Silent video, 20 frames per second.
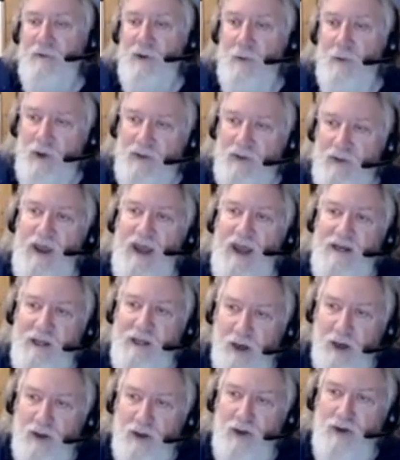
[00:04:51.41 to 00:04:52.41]
with that
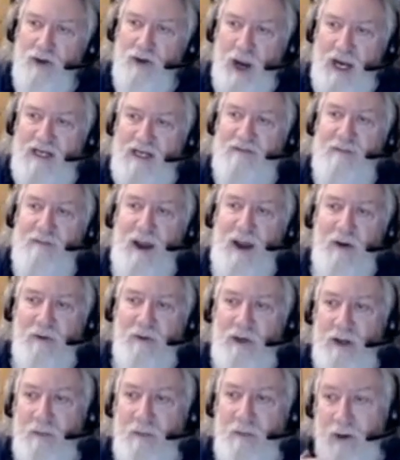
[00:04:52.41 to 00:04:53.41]
Younger Dryas
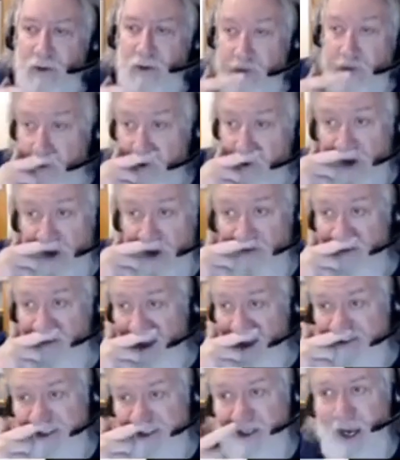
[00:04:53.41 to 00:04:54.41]
boundary at about
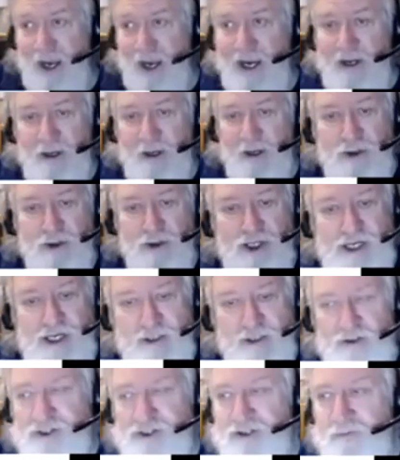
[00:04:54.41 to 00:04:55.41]
12,900
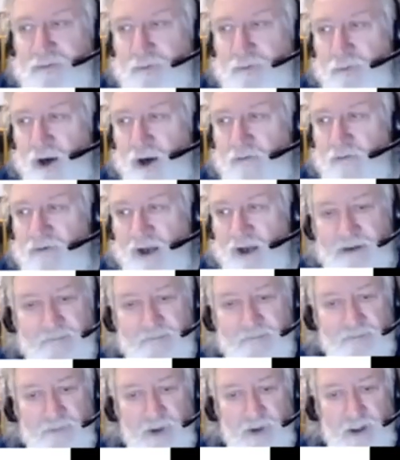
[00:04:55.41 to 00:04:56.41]
years, roughly.